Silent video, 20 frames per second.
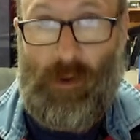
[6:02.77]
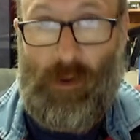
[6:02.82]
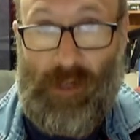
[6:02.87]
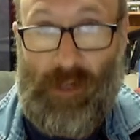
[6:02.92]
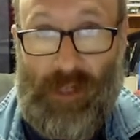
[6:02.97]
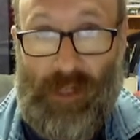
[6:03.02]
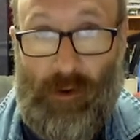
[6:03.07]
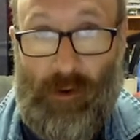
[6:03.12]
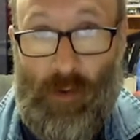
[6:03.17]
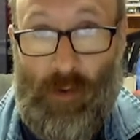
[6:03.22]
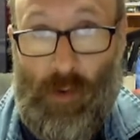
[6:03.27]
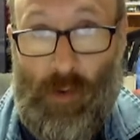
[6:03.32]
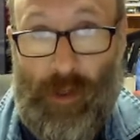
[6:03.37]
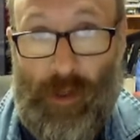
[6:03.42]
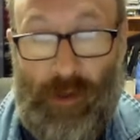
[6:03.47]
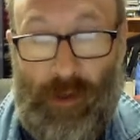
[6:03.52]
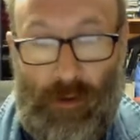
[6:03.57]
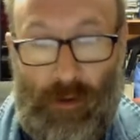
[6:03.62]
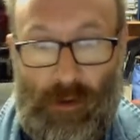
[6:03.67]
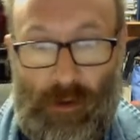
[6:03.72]
when I get
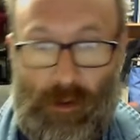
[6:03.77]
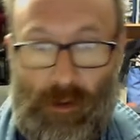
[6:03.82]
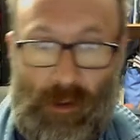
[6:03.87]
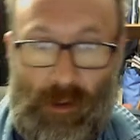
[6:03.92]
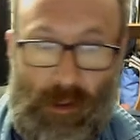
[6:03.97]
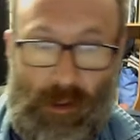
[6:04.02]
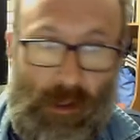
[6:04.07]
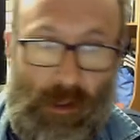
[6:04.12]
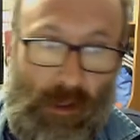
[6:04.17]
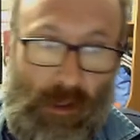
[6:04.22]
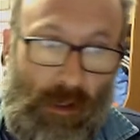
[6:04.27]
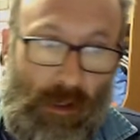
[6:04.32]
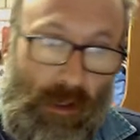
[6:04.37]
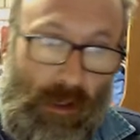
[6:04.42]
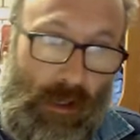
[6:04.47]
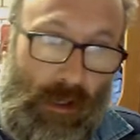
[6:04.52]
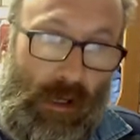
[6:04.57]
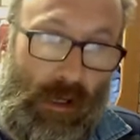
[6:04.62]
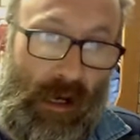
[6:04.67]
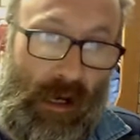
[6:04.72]
annoyed.
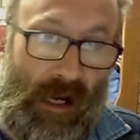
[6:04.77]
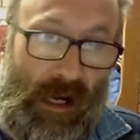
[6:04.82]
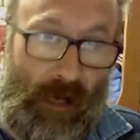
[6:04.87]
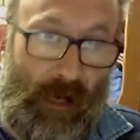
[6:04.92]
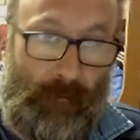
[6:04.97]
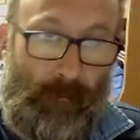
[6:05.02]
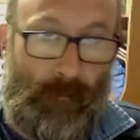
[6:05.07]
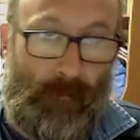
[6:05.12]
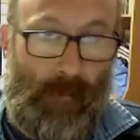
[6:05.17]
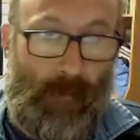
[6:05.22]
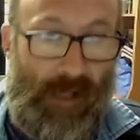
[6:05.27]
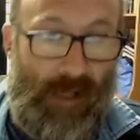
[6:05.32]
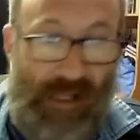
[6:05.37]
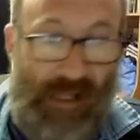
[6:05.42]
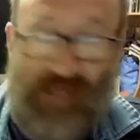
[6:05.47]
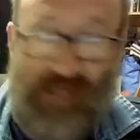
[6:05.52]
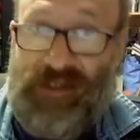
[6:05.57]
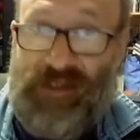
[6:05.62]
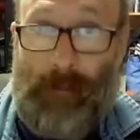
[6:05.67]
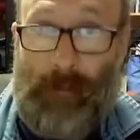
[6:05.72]
Um,
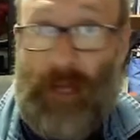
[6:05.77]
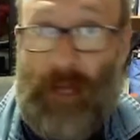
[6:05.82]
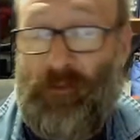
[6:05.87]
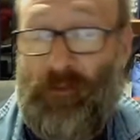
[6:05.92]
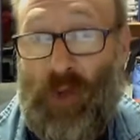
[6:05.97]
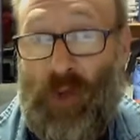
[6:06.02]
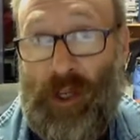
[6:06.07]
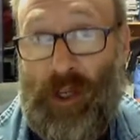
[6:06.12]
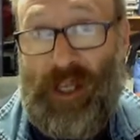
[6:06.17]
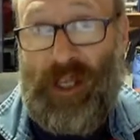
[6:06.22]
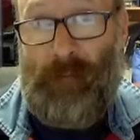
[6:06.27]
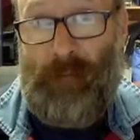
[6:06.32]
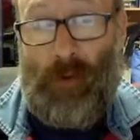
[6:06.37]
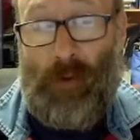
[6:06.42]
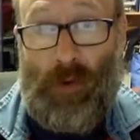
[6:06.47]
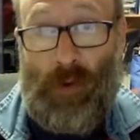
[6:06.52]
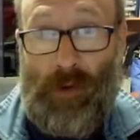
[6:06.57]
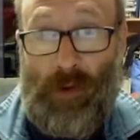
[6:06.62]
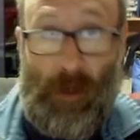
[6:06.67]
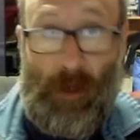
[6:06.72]
is the butterfly
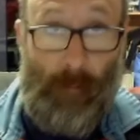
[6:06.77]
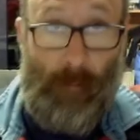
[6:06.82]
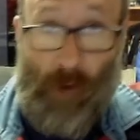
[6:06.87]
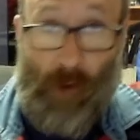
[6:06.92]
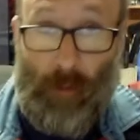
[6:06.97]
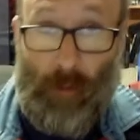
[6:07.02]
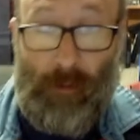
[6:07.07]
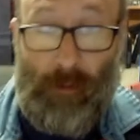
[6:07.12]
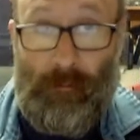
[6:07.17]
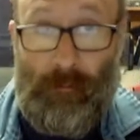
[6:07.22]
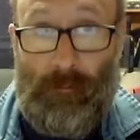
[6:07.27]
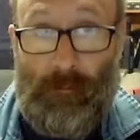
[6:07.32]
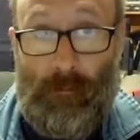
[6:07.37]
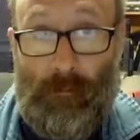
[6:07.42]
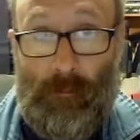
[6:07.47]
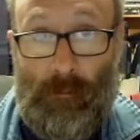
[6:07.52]
keyboard a problem?